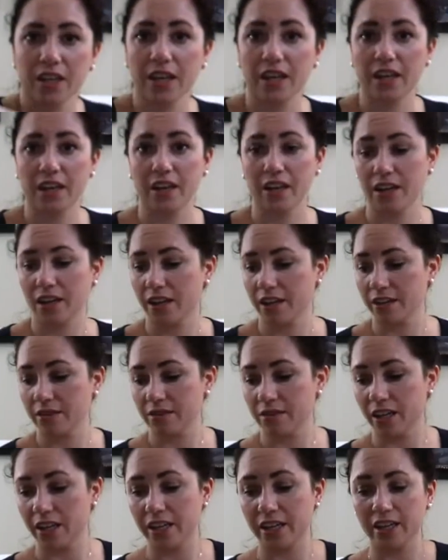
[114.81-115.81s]
and I
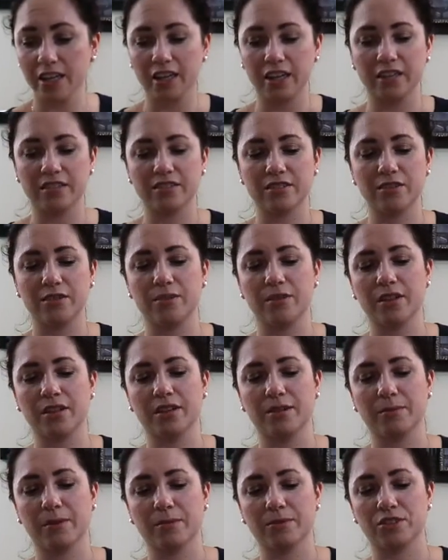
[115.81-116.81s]
like it. It's so,
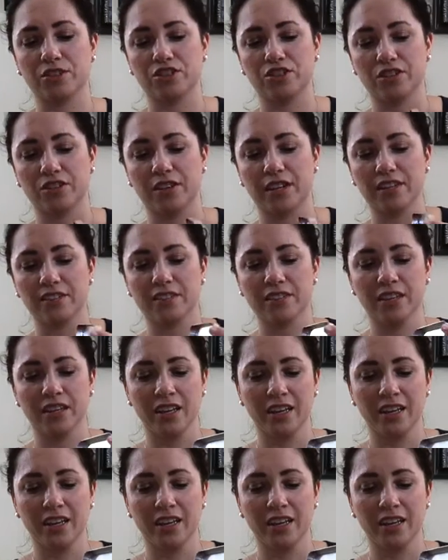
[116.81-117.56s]
I probably should show you guys.